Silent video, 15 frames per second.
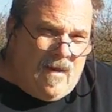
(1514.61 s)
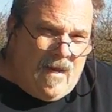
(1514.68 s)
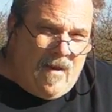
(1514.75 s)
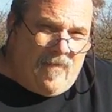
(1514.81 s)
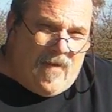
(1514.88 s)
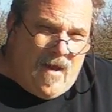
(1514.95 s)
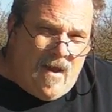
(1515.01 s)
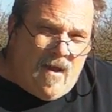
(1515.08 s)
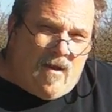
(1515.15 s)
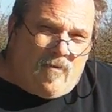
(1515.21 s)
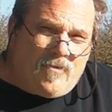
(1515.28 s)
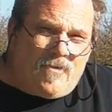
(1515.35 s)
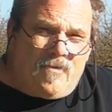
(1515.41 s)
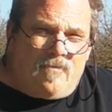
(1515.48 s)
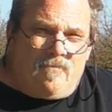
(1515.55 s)
and the
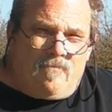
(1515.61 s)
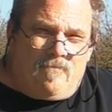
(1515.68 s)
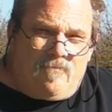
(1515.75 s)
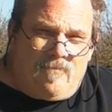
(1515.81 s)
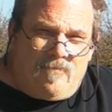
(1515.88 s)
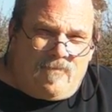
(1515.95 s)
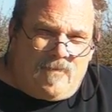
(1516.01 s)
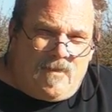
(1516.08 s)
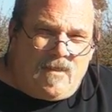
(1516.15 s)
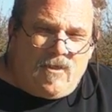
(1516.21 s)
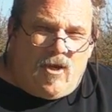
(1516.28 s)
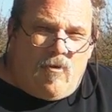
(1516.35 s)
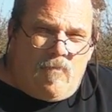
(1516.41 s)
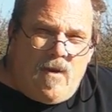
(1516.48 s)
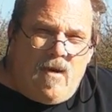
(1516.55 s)
house is
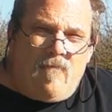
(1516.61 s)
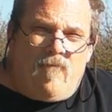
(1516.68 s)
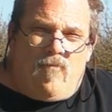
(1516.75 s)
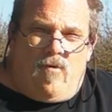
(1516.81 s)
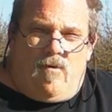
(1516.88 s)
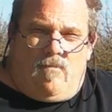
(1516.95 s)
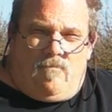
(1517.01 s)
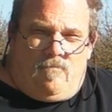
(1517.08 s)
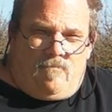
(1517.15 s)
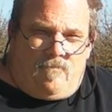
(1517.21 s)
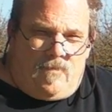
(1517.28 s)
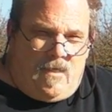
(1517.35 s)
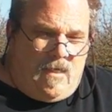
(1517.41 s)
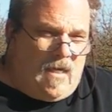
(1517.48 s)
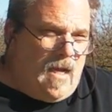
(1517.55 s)
all paid for,
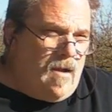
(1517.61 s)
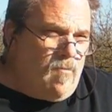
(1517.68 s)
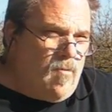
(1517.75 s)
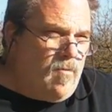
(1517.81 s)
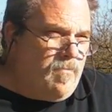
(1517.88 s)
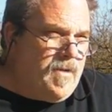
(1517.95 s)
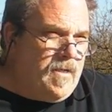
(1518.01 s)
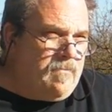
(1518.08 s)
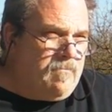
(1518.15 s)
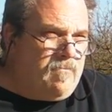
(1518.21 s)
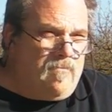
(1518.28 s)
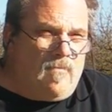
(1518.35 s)
and I won't be